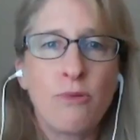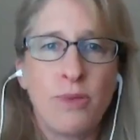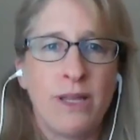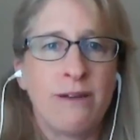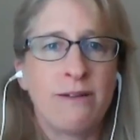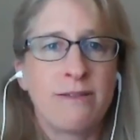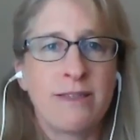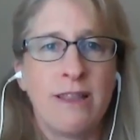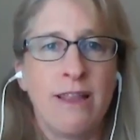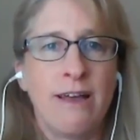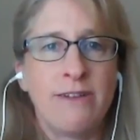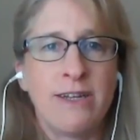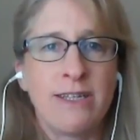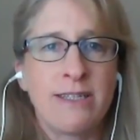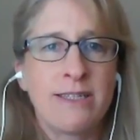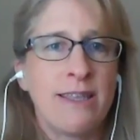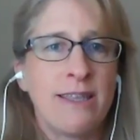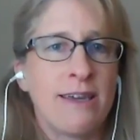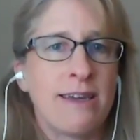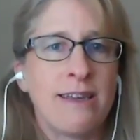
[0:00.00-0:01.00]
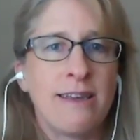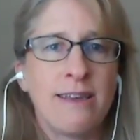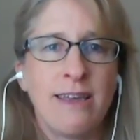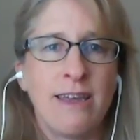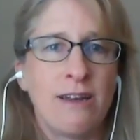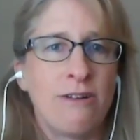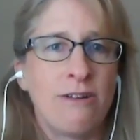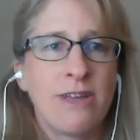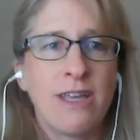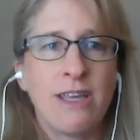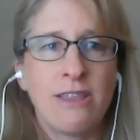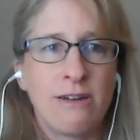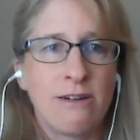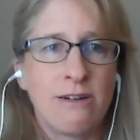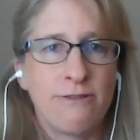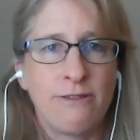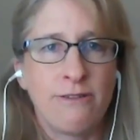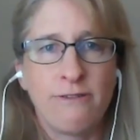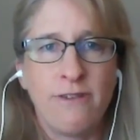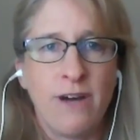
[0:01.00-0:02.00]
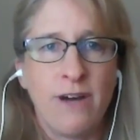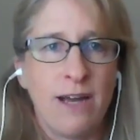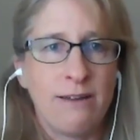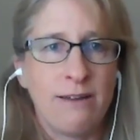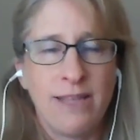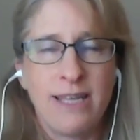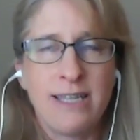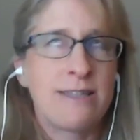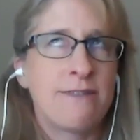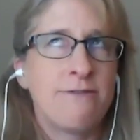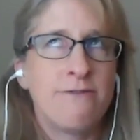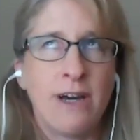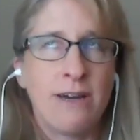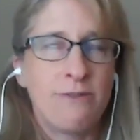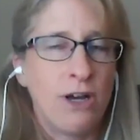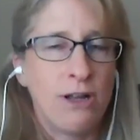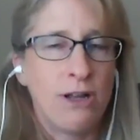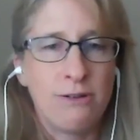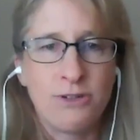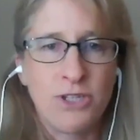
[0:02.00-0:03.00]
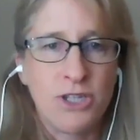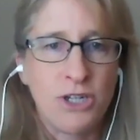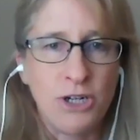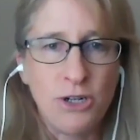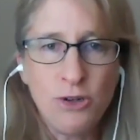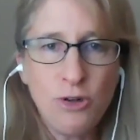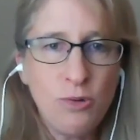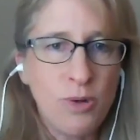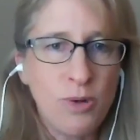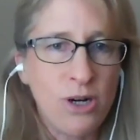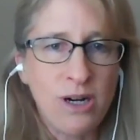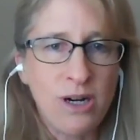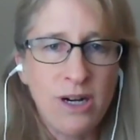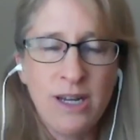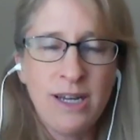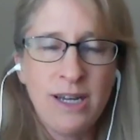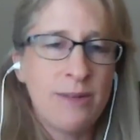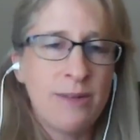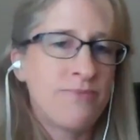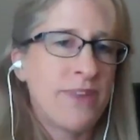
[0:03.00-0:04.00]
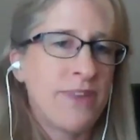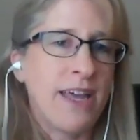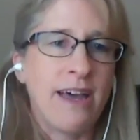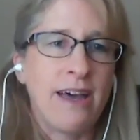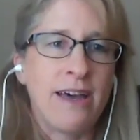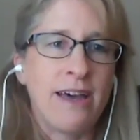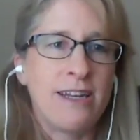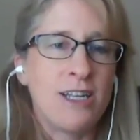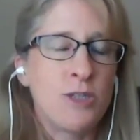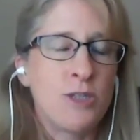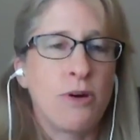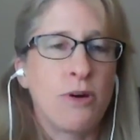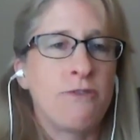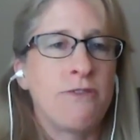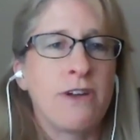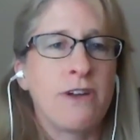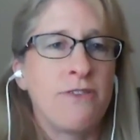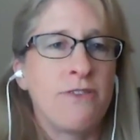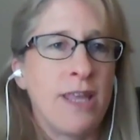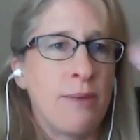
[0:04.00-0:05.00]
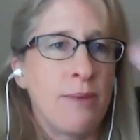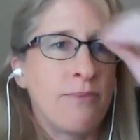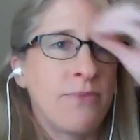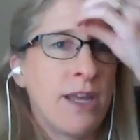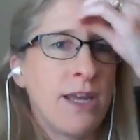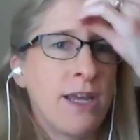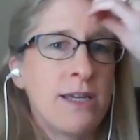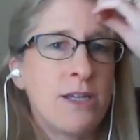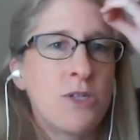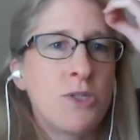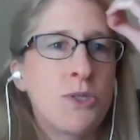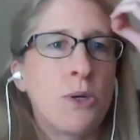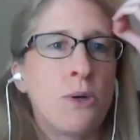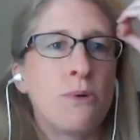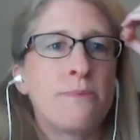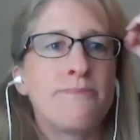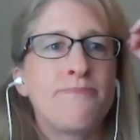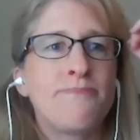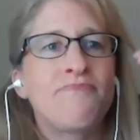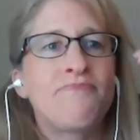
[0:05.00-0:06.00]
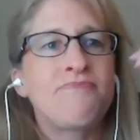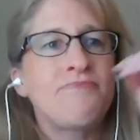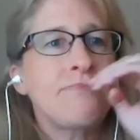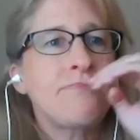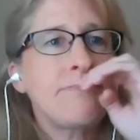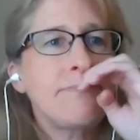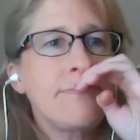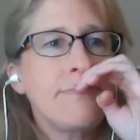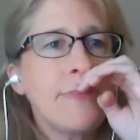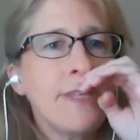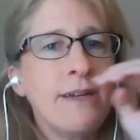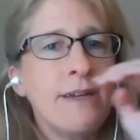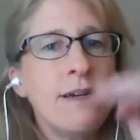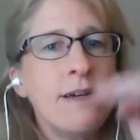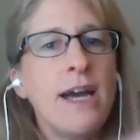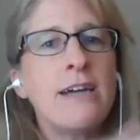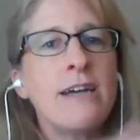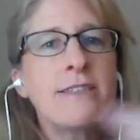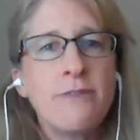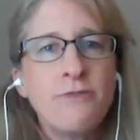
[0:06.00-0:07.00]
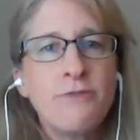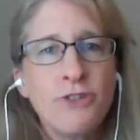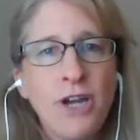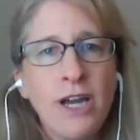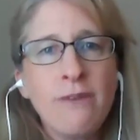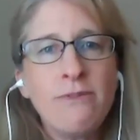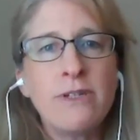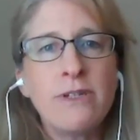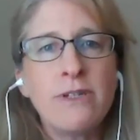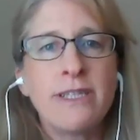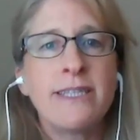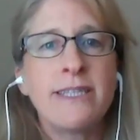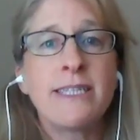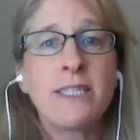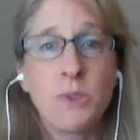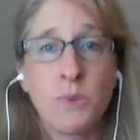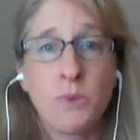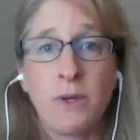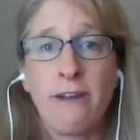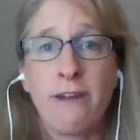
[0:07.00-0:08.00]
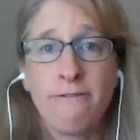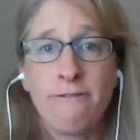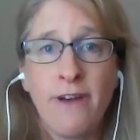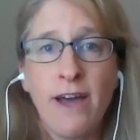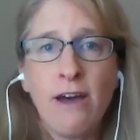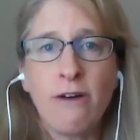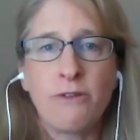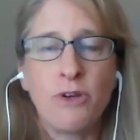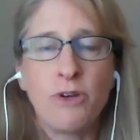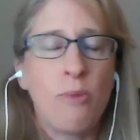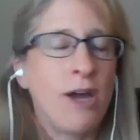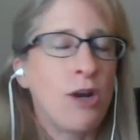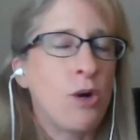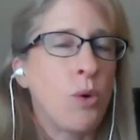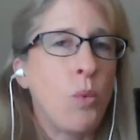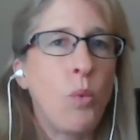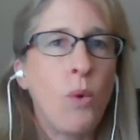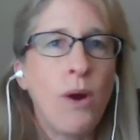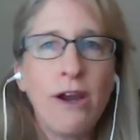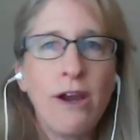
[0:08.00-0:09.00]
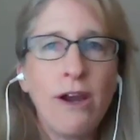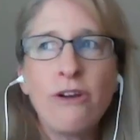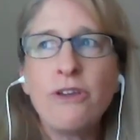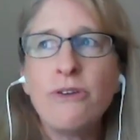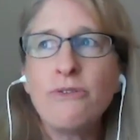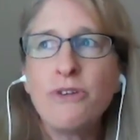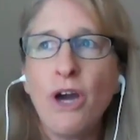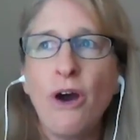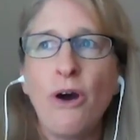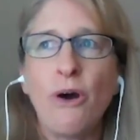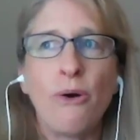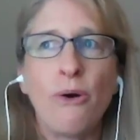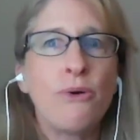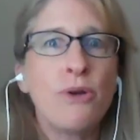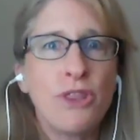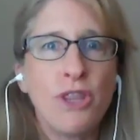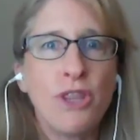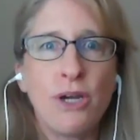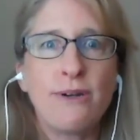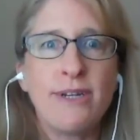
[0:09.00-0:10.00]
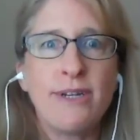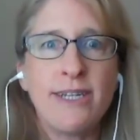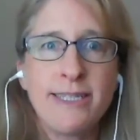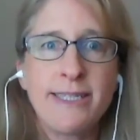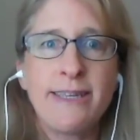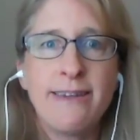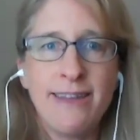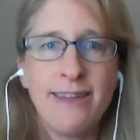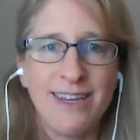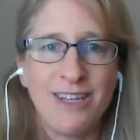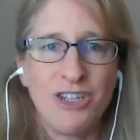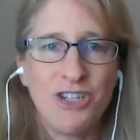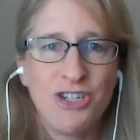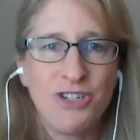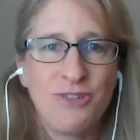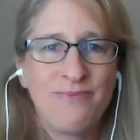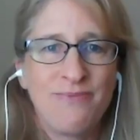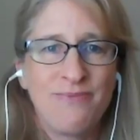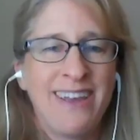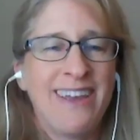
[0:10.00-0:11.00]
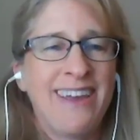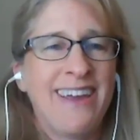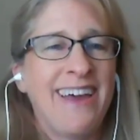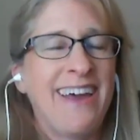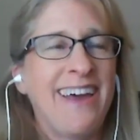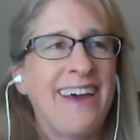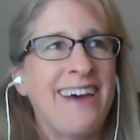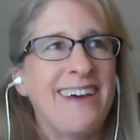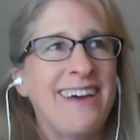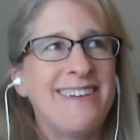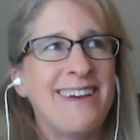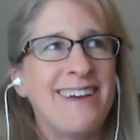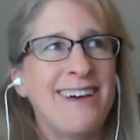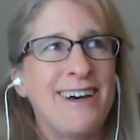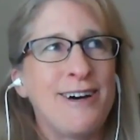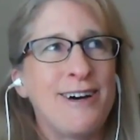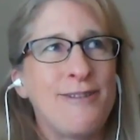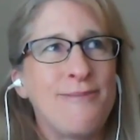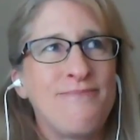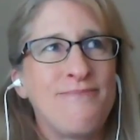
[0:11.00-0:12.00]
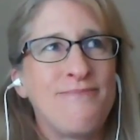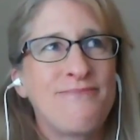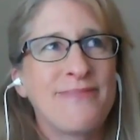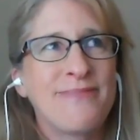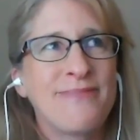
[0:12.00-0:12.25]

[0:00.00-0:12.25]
players love us. They can, you know, get there for five, less than five dollars in an Uber, and it's perfect for them. So as I've traveled, this is what I found. No matter where you go, there is a niche. And um,